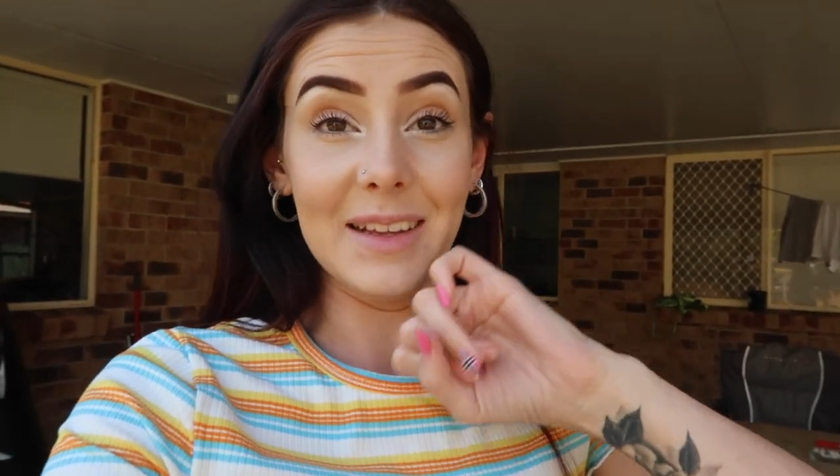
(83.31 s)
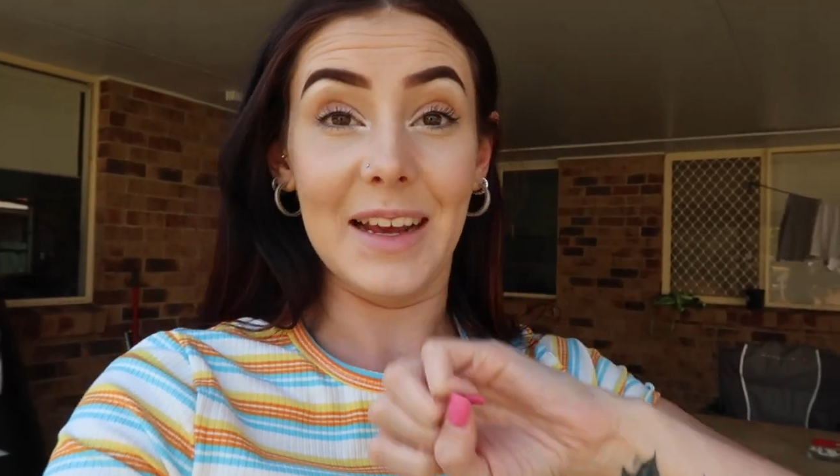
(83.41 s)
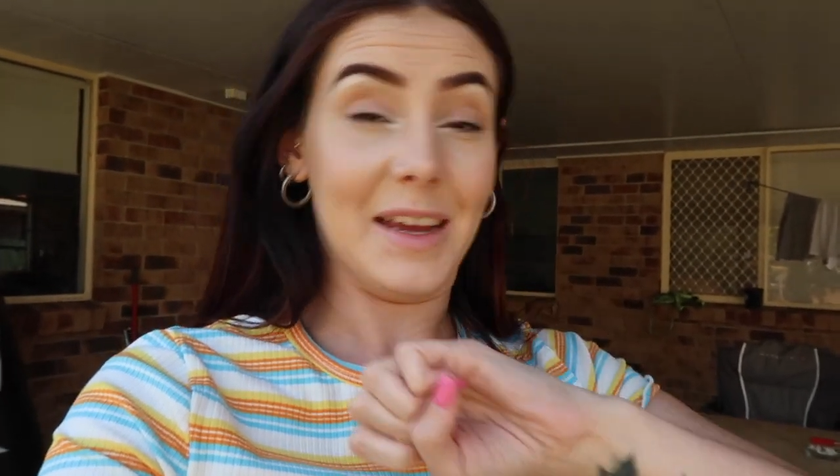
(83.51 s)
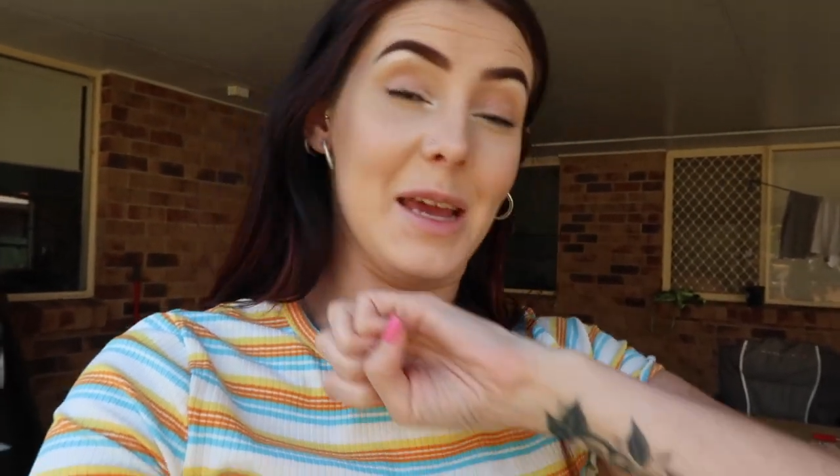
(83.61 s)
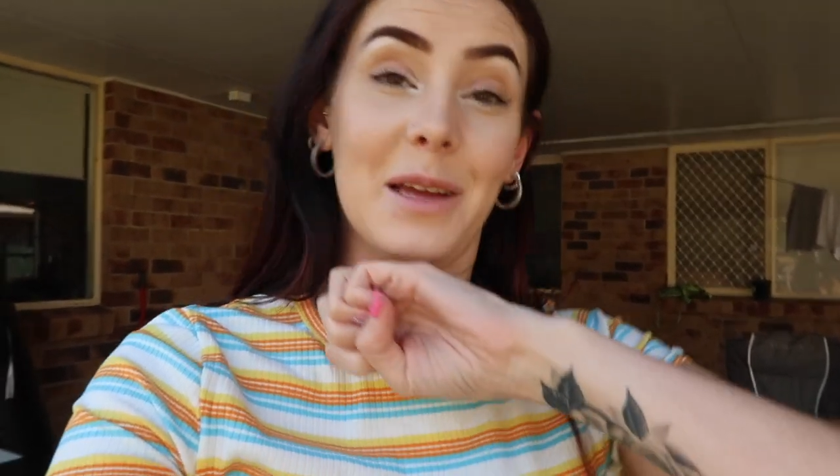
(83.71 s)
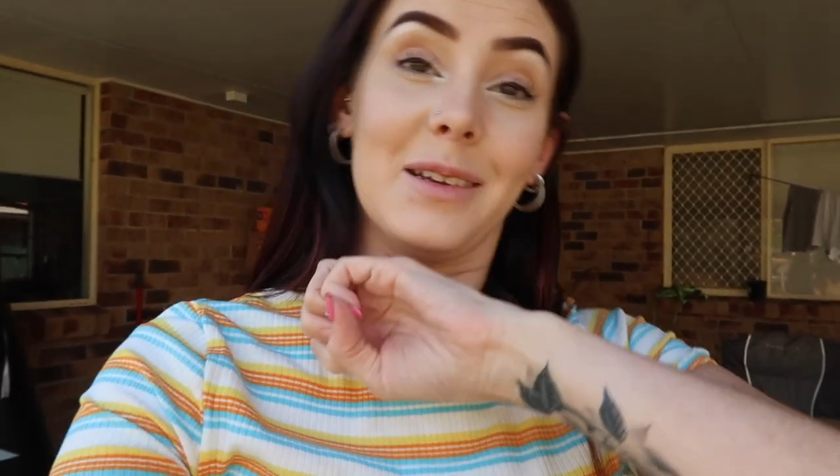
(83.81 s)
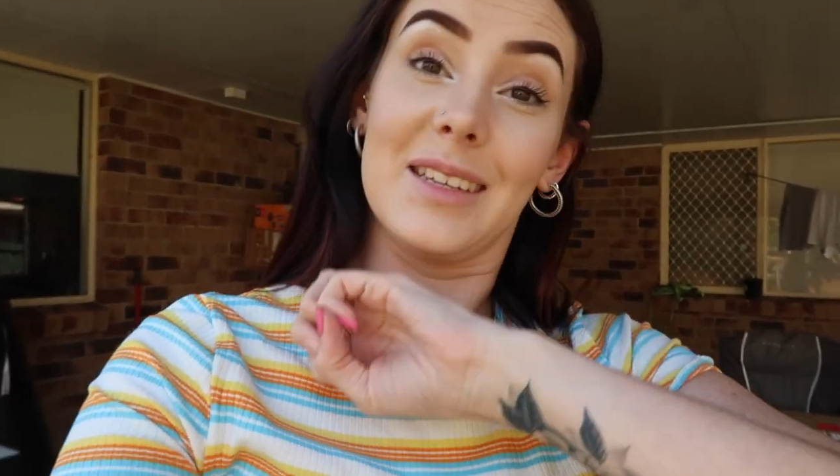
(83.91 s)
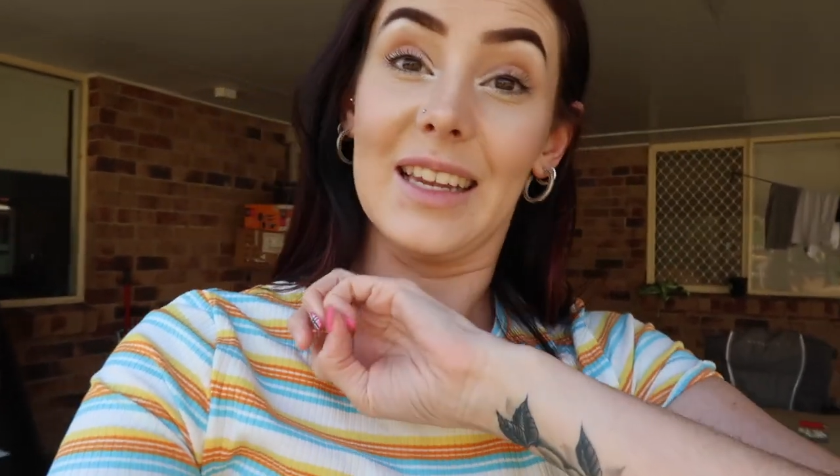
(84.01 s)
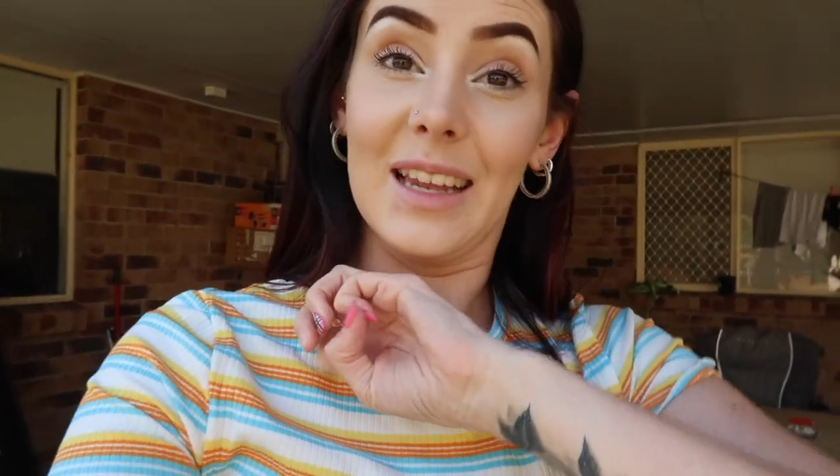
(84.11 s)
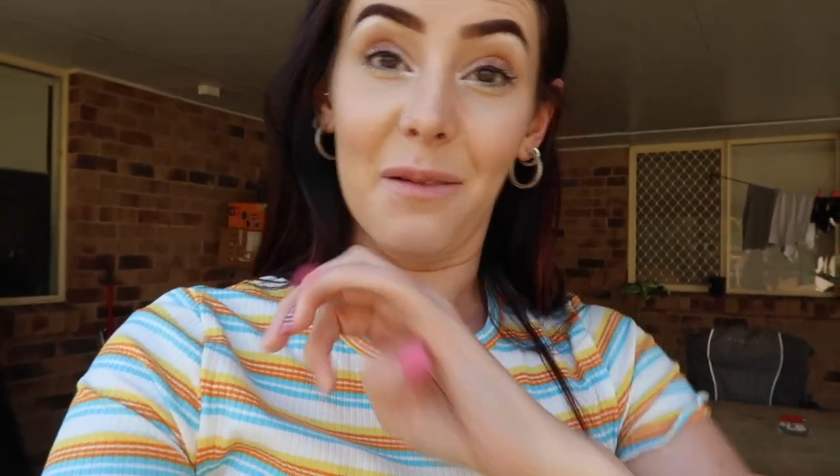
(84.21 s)
Like, he
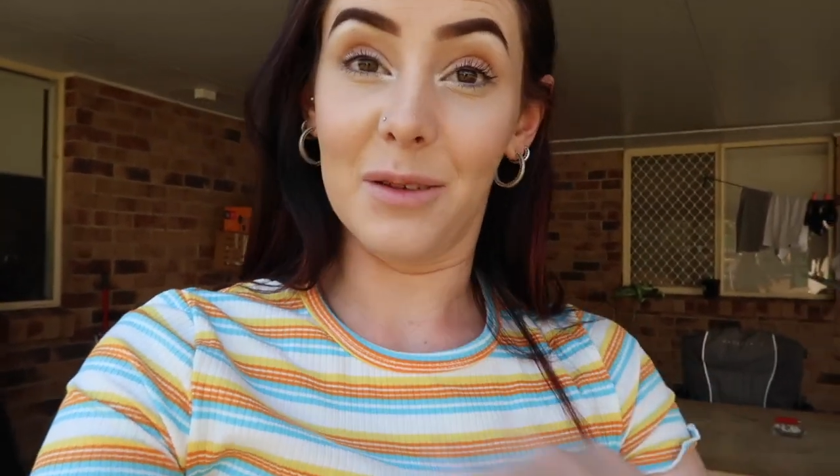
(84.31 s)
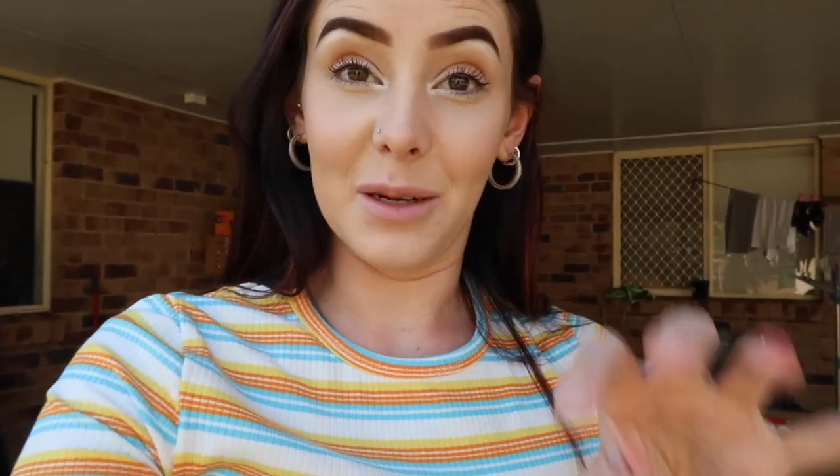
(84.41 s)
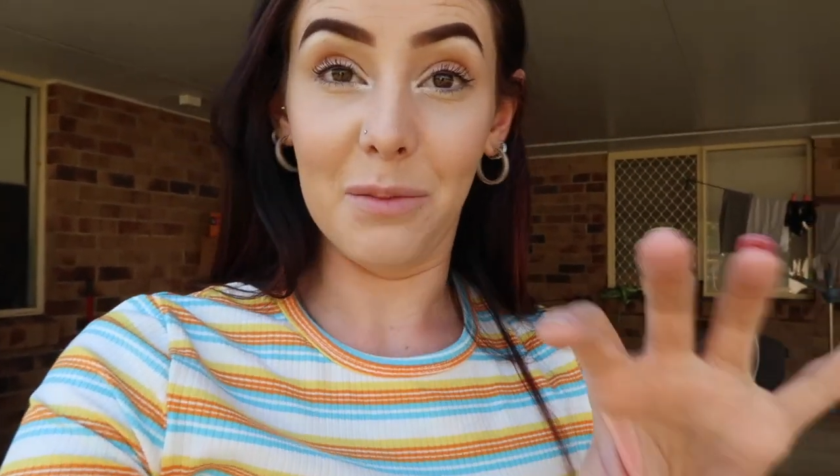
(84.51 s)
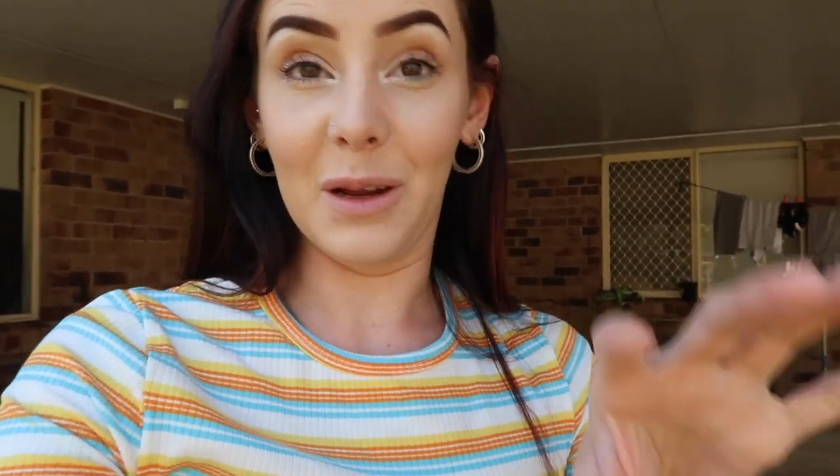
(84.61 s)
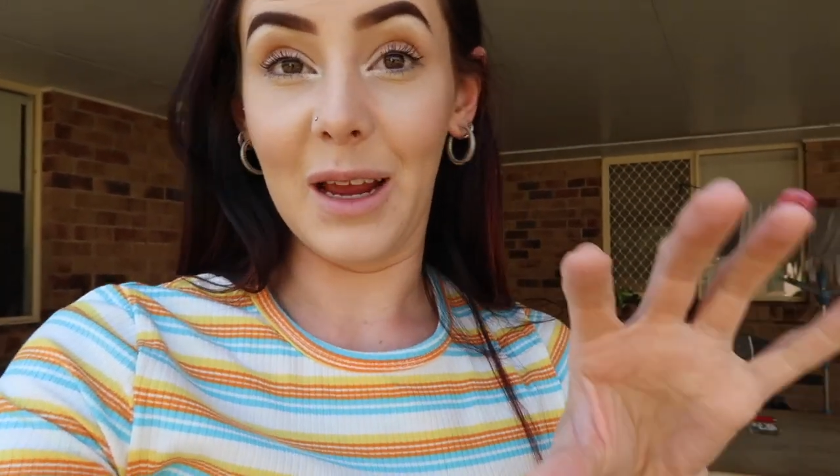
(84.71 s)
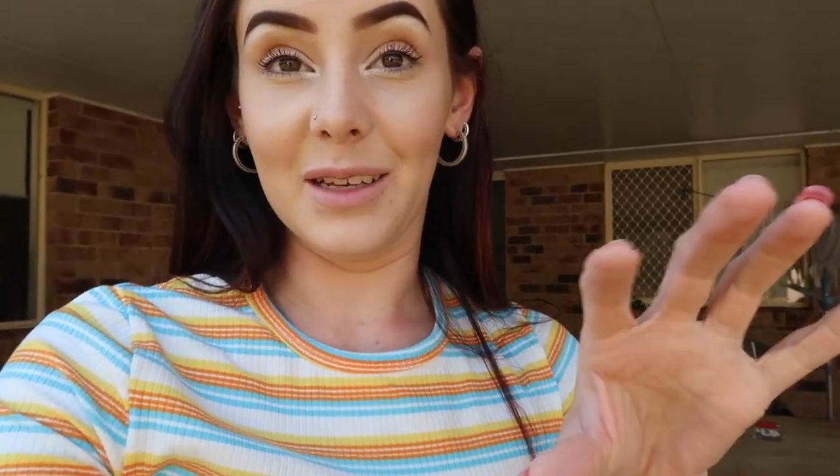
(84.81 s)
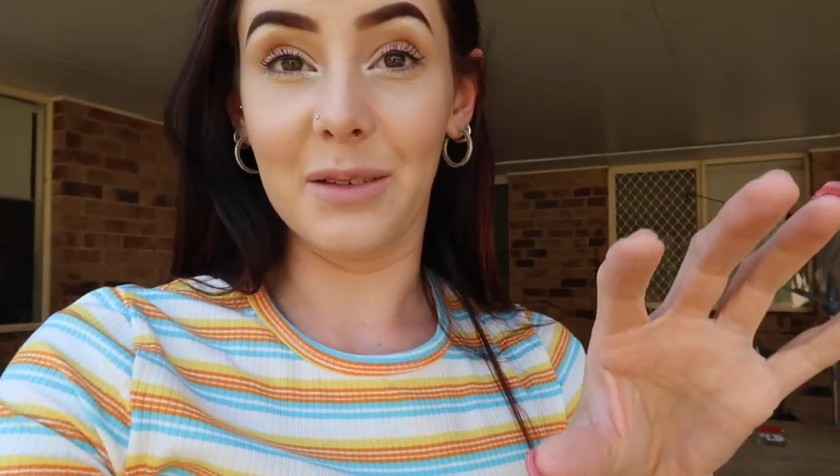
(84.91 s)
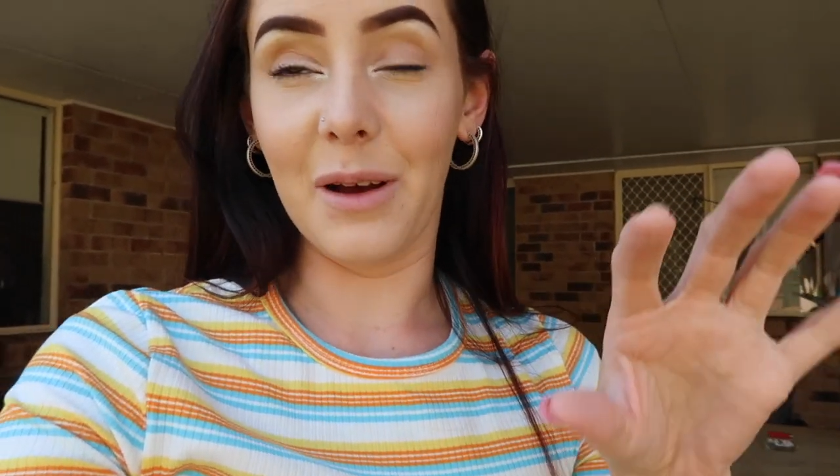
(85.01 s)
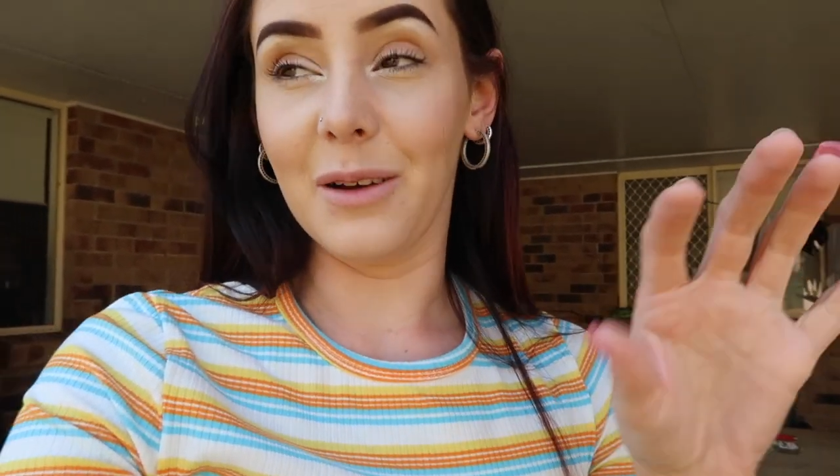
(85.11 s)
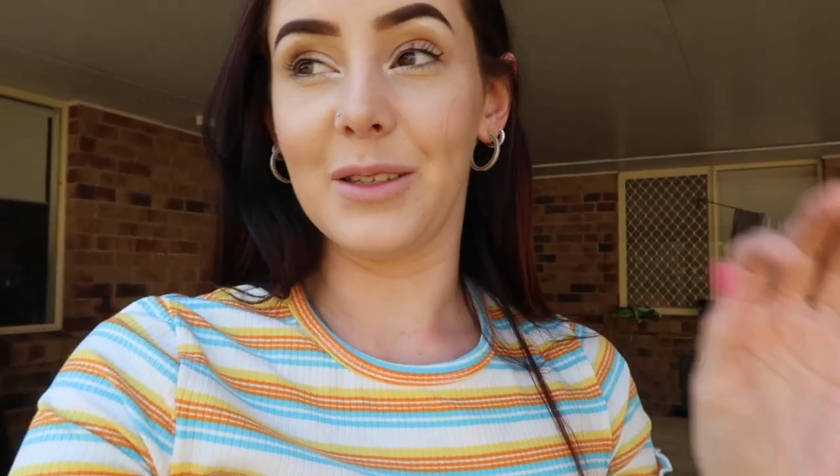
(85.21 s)
just loves to play
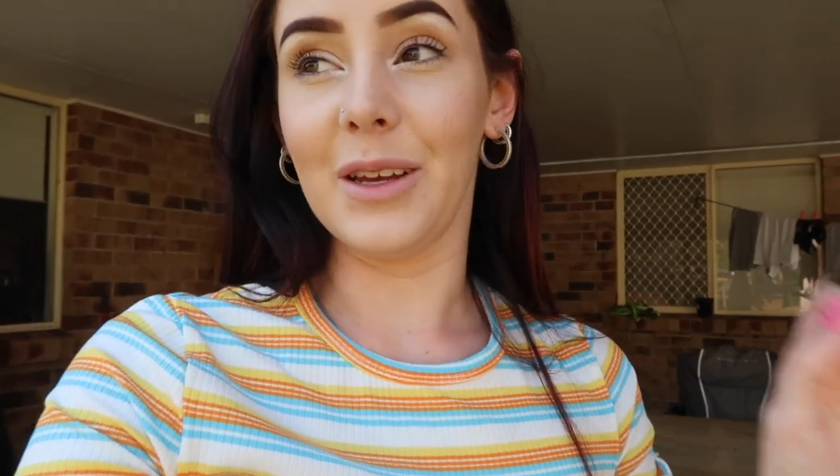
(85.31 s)
as well.